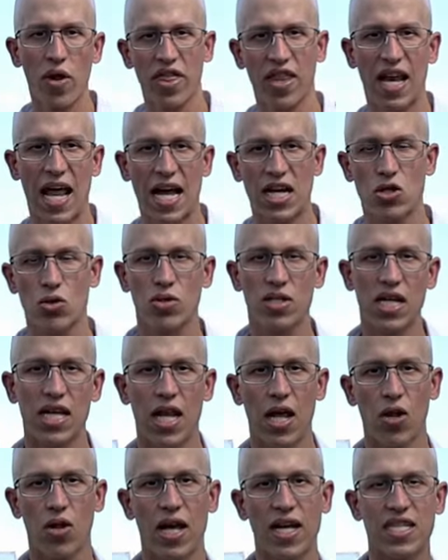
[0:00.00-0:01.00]
with an actual
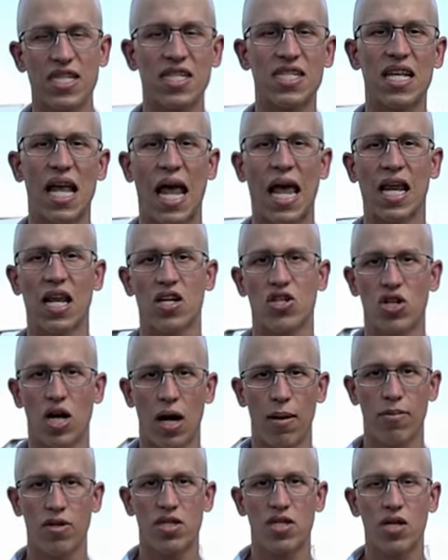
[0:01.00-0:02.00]
CDL license and a
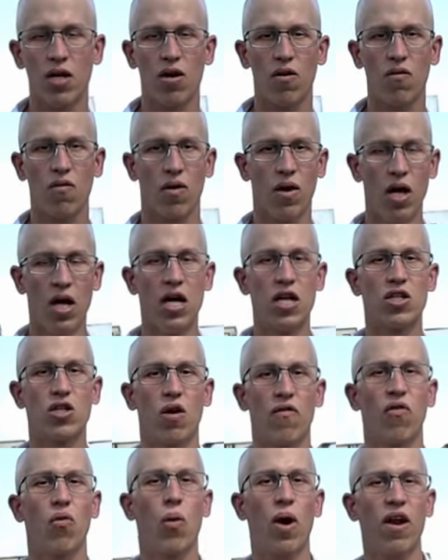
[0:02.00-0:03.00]
job itself.
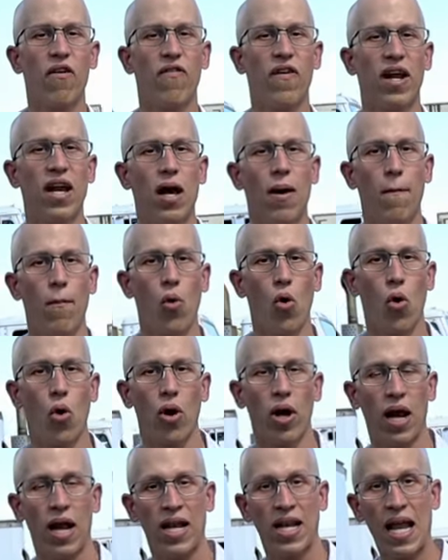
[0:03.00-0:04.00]
So if you want to find out
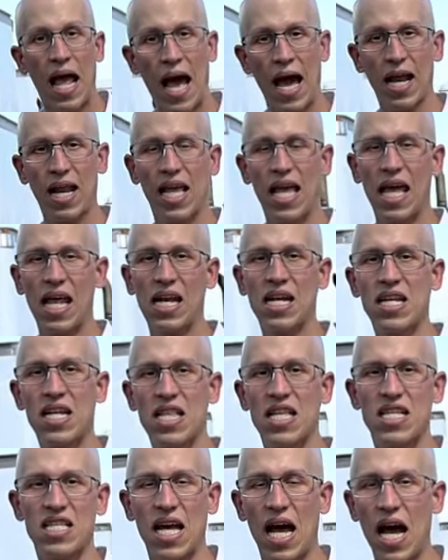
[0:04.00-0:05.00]
more on how to get into